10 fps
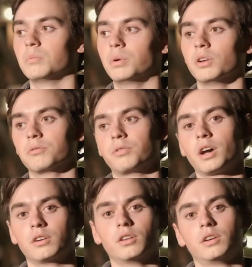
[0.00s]
But
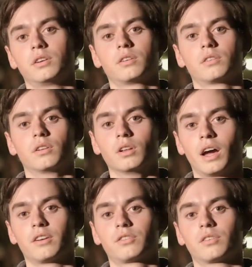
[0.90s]
finally, the
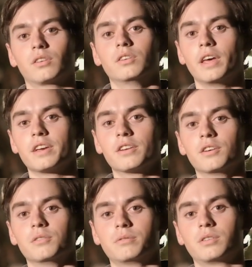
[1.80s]
last
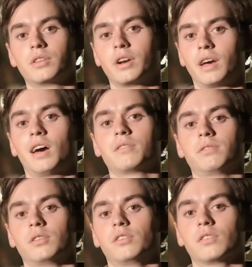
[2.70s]
negative that I have
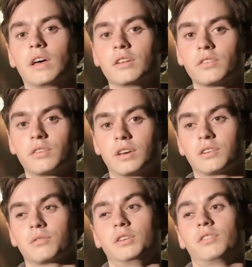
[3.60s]
for this lens, and
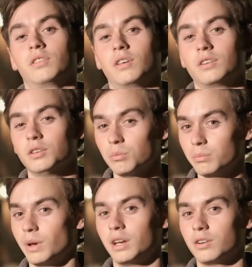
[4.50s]
a reason that you
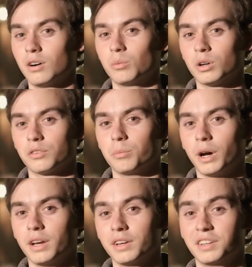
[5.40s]
may not want to
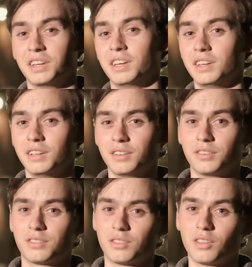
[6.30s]
buy it,
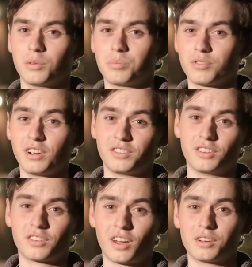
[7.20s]
is the price
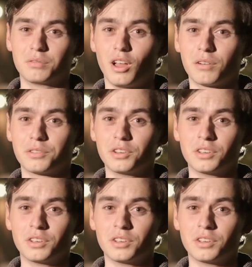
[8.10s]
is kind of lofty.